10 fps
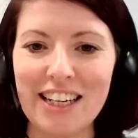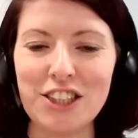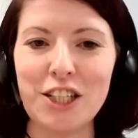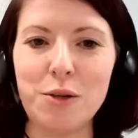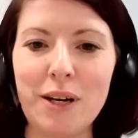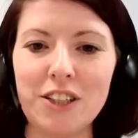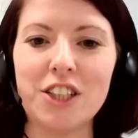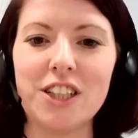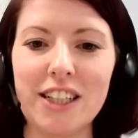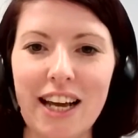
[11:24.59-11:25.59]
And actually you
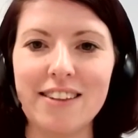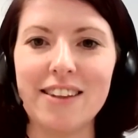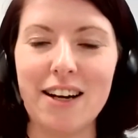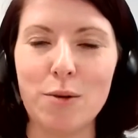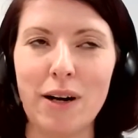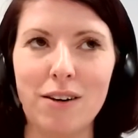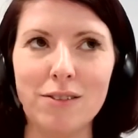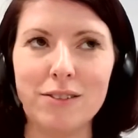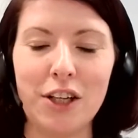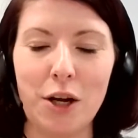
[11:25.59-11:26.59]
mentioned again there
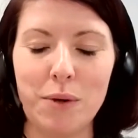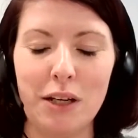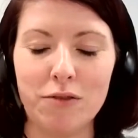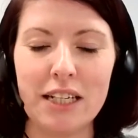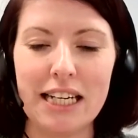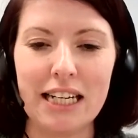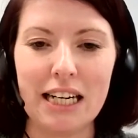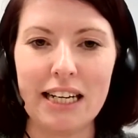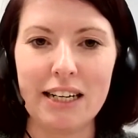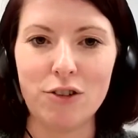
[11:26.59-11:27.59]
about, being really
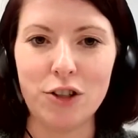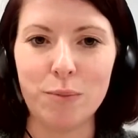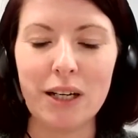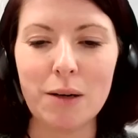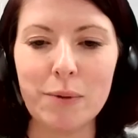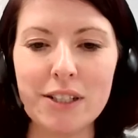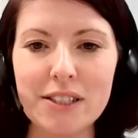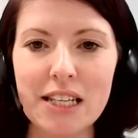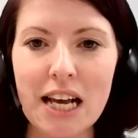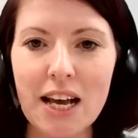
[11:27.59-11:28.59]
clear on your
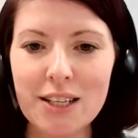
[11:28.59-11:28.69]
purpose.